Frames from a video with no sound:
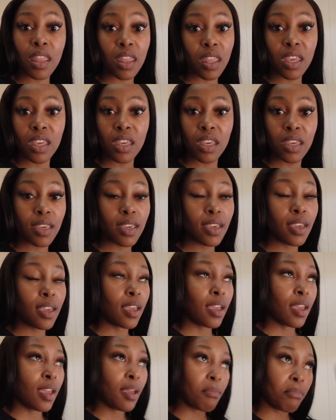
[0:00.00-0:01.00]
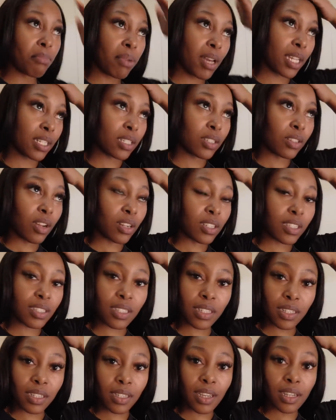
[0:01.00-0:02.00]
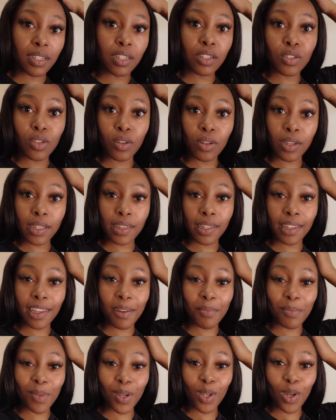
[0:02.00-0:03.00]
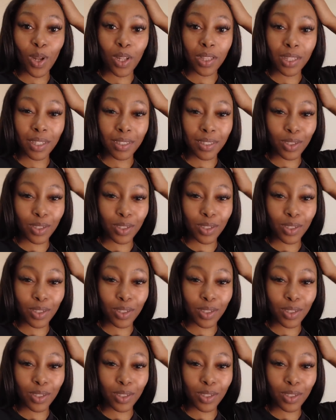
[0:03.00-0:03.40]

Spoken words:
thingy, but honestly I need to look at the camera, not the